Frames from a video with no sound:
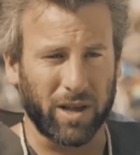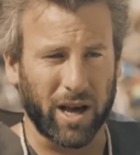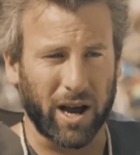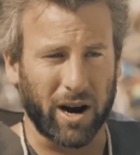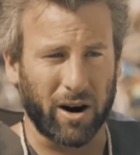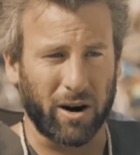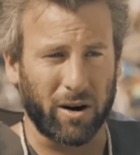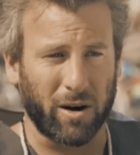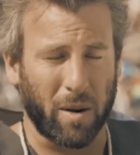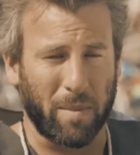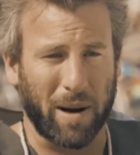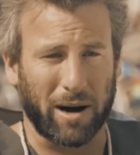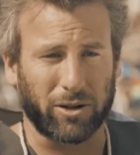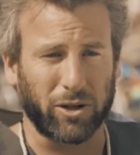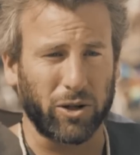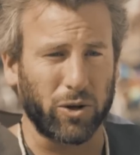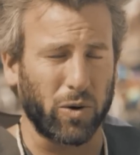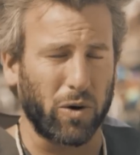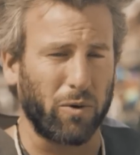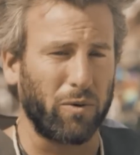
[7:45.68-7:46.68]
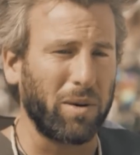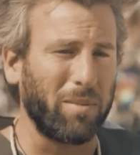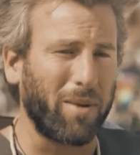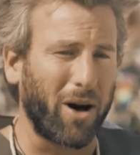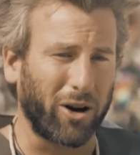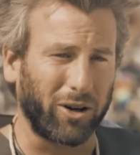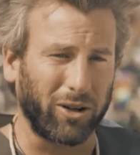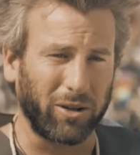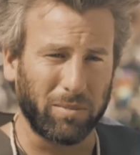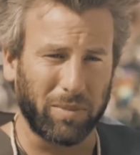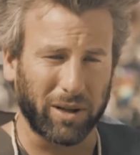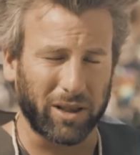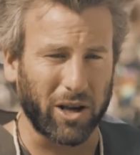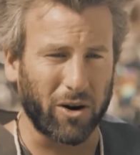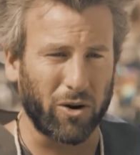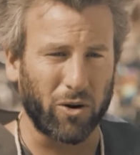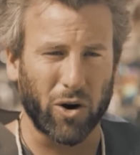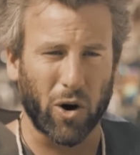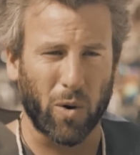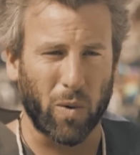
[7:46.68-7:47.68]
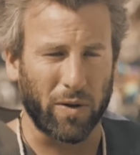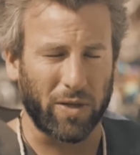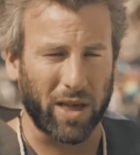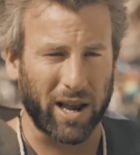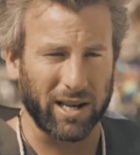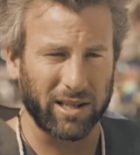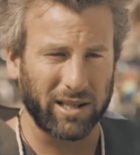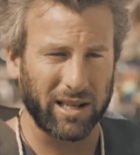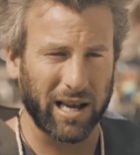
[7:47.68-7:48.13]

They're about to do a remodel, but they don't know what that is